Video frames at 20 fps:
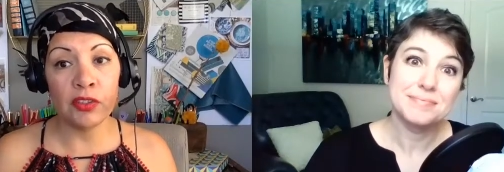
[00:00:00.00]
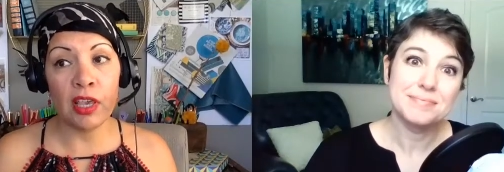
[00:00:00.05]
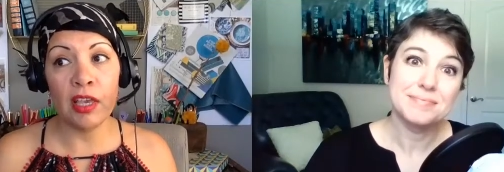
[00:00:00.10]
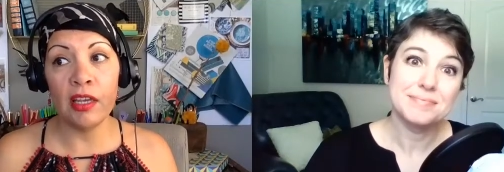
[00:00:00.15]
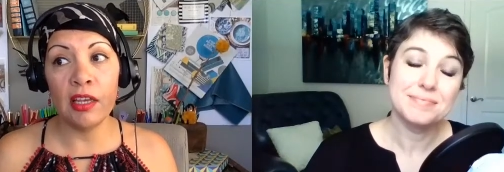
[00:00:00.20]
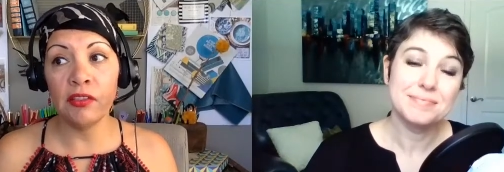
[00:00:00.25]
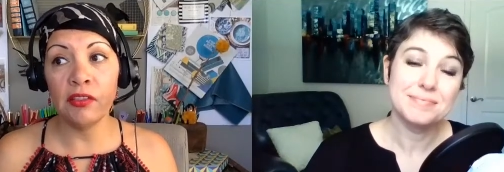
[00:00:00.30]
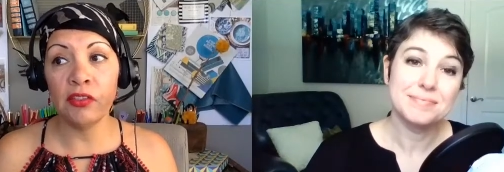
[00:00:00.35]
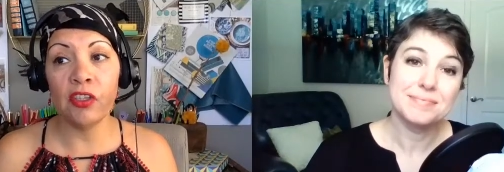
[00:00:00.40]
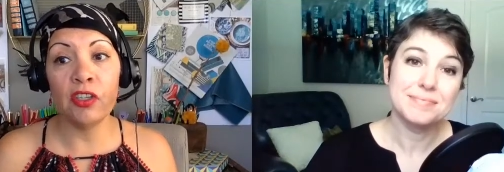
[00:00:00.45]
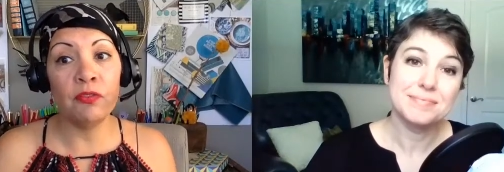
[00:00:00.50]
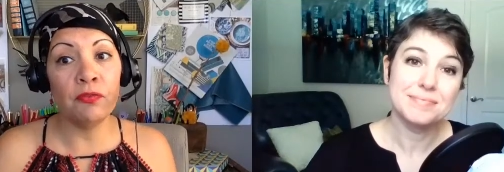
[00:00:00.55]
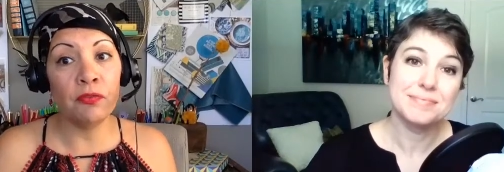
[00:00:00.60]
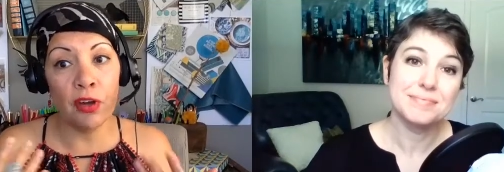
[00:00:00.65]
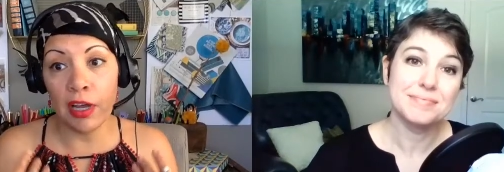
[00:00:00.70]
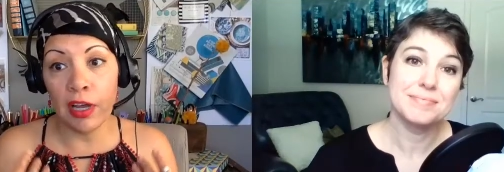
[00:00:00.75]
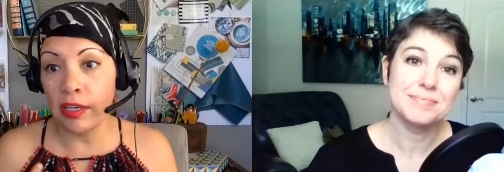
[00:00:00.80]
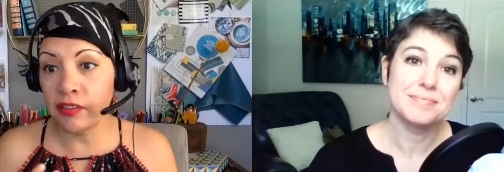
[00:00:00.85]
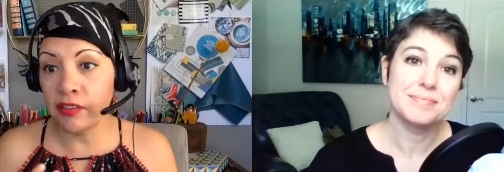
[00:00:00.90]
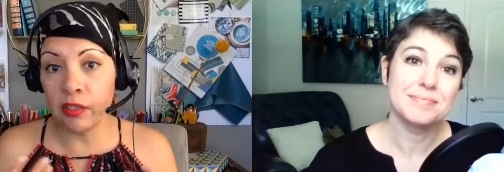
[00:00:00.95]
Speaker 1: and it's good for
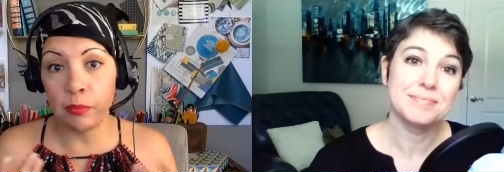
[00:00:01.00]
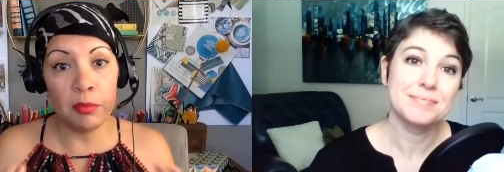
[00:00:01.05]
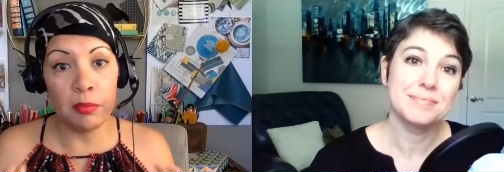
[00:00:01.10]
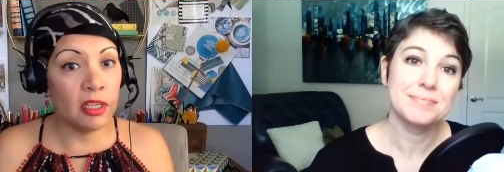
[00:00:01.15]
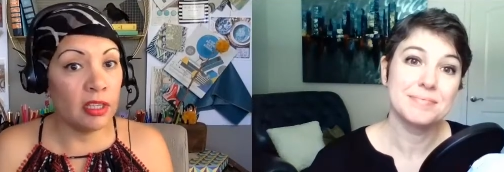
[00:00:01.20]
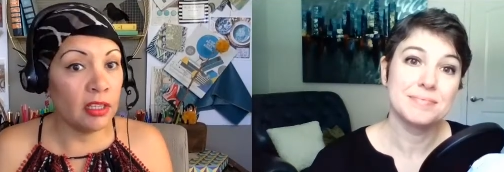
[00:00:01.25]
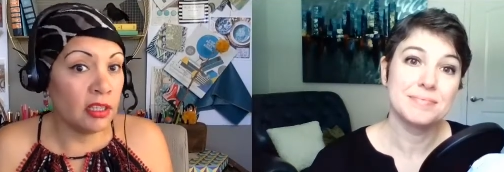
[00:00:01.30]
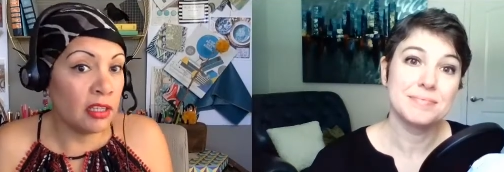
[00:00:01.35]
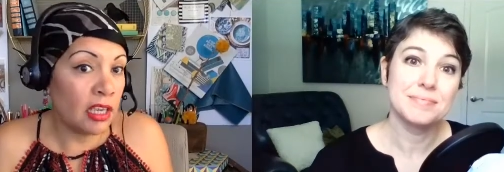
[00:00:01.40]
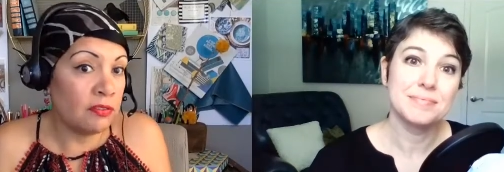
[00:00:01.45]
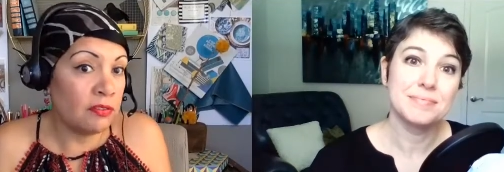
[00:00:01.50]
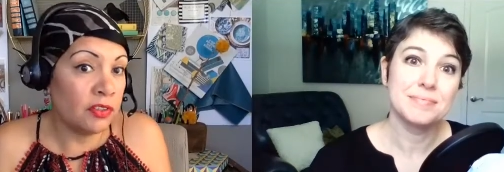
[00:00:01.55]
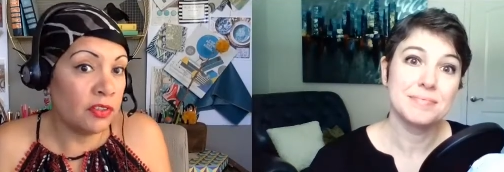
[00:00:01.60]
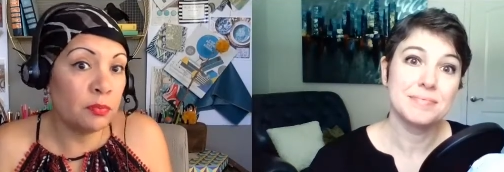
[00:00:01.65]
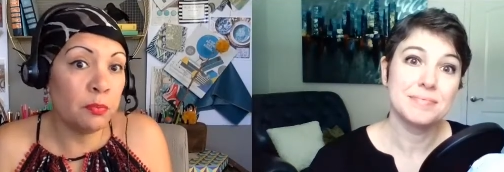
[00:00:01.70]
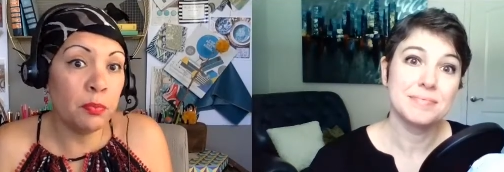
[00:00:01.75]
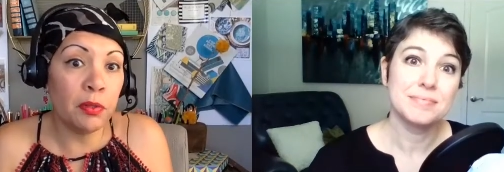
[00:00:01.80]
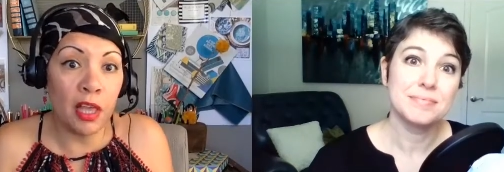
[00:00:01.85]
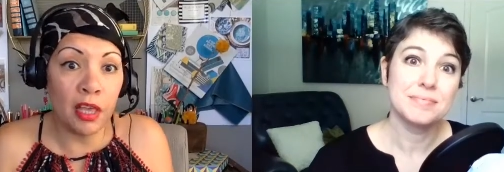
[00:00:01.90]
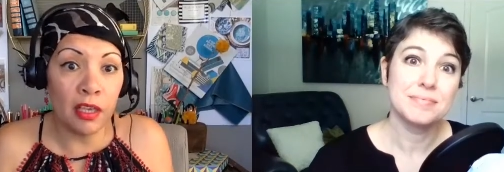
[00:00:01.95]
us i mean it gave us
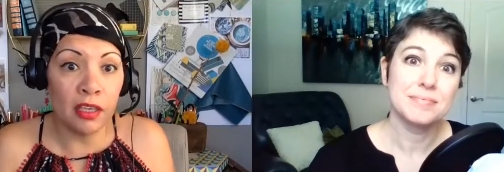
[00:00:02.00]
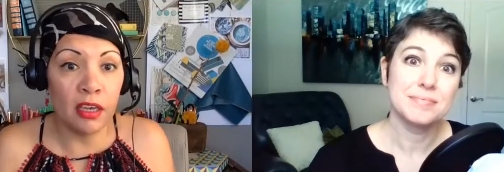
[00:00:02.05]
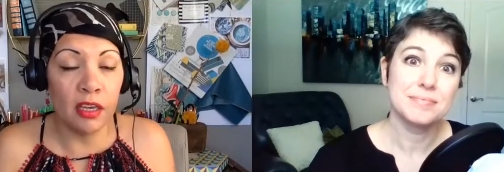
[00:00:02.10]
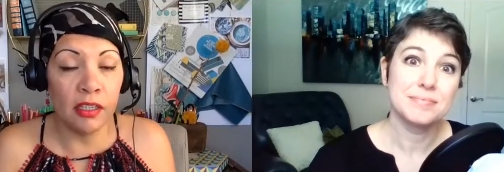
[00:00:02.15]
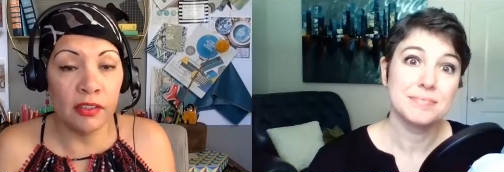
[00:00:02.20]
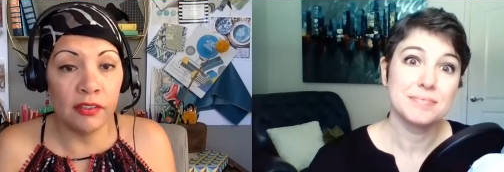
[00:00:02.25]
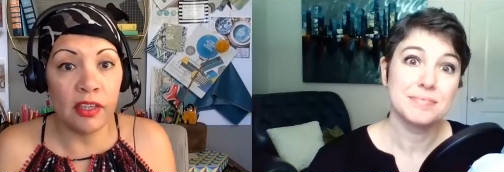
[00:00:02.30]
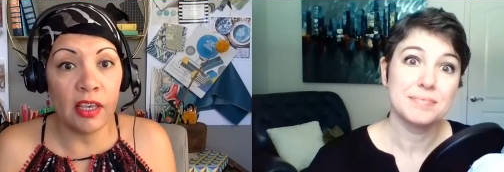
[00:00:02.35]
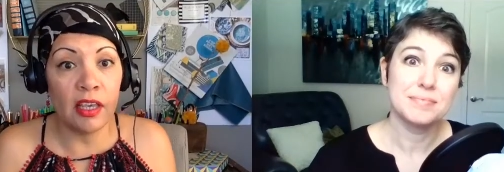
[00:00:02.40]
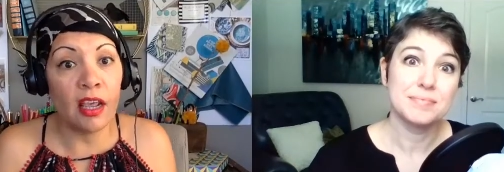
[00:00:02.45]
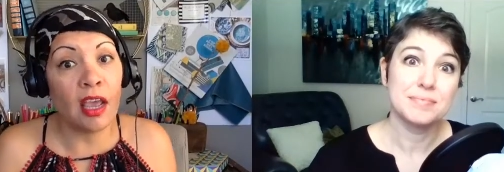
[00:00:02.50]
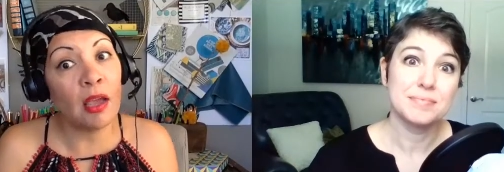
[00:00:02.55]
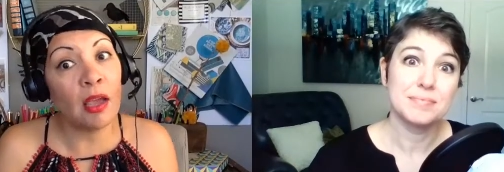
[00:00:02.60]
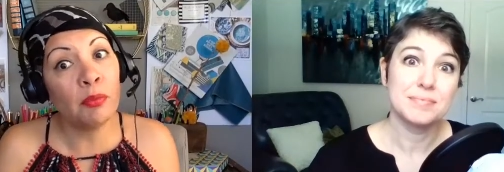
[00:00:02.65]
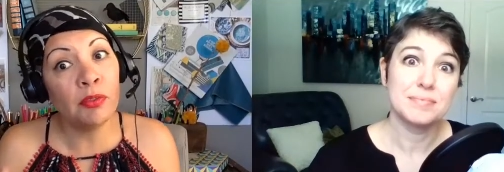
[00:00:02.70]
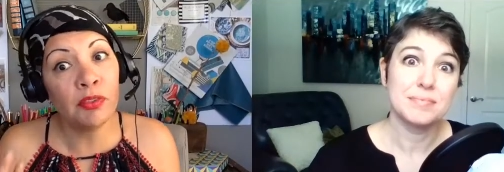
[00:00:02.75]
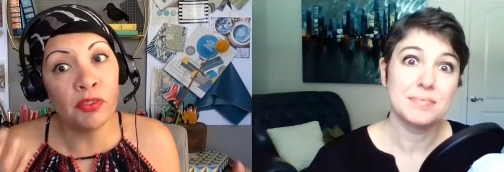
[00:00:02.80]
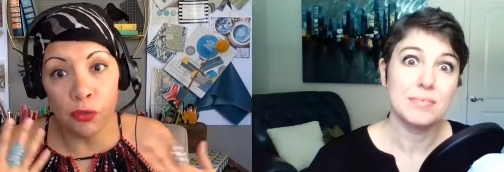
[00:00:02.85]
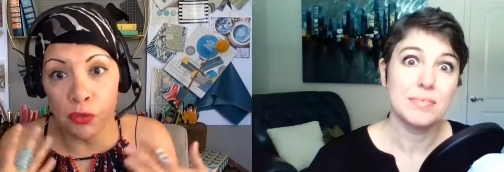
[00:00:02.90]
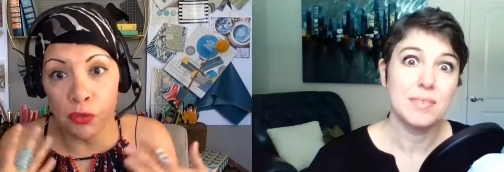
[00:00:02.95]
blog content i
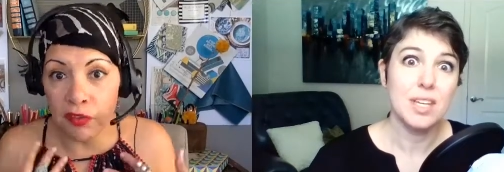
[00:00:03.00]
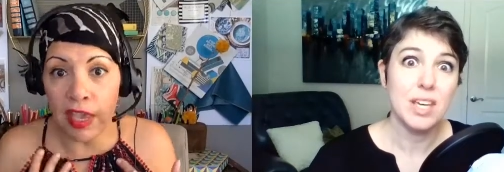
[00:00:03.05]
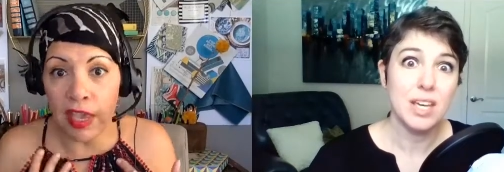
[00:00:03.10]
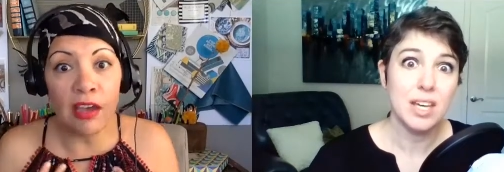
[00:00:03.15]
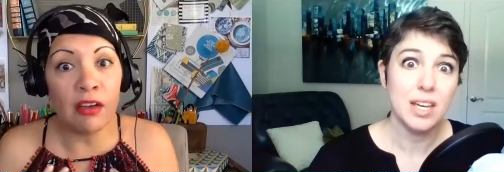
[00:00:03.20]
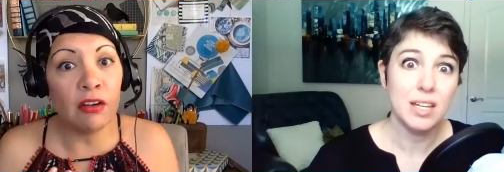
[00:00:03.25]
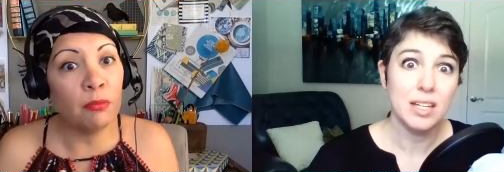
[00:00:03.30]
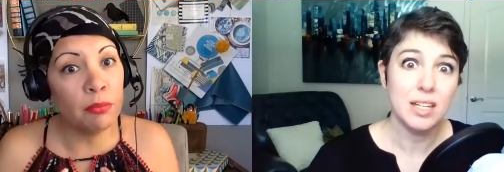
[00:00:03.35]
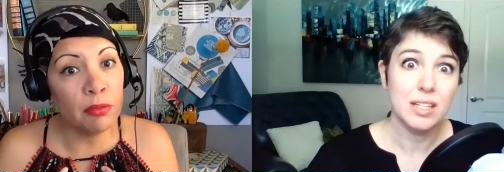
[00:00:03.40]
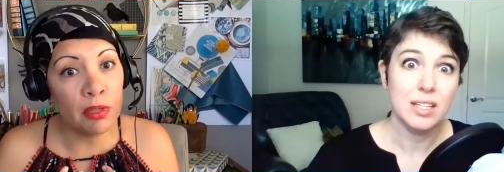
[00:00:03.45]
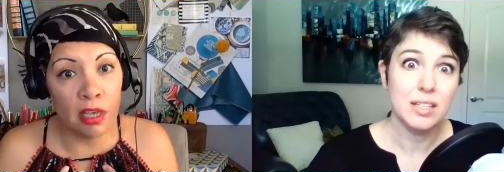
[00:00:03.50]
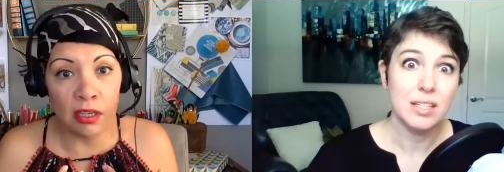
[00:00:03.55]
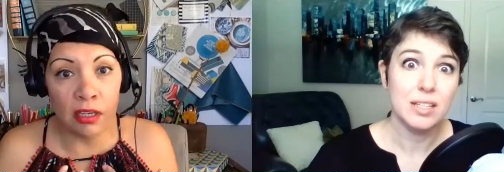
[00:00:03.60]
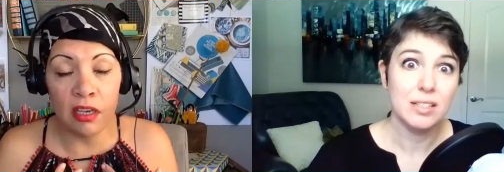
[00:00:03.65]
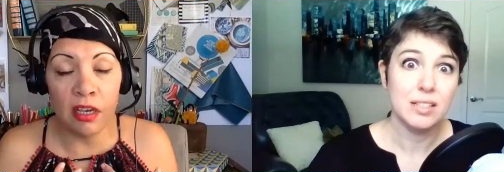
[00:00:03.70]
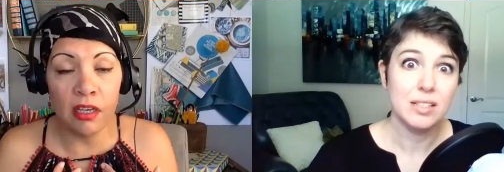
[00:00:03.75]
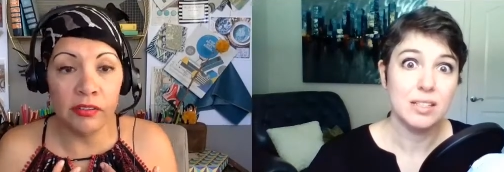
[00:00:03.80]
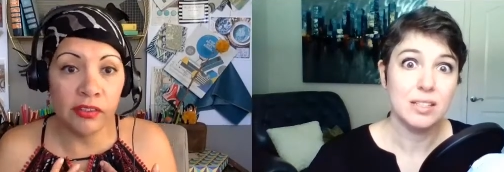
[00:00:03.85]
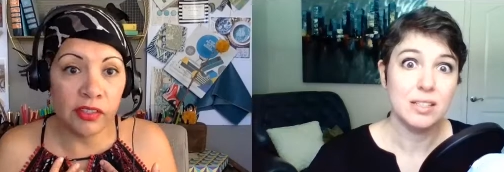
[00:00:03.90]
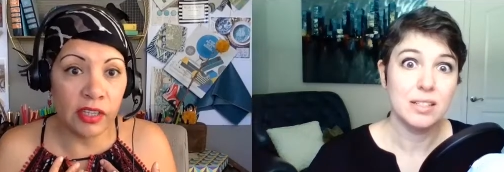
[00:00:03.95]
was sort of yeah. out of blog
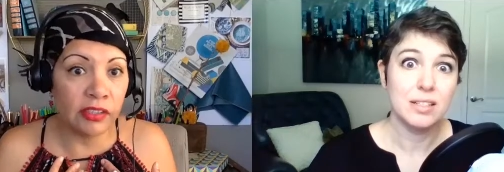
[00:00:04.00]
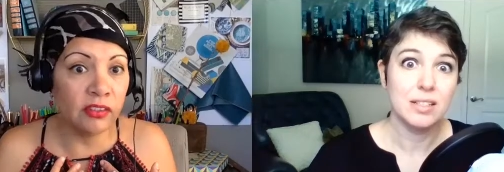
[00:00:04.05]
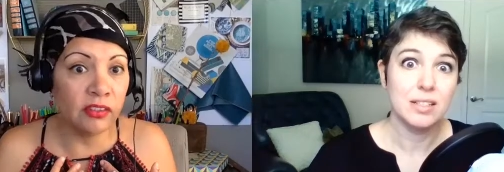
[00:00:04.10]
content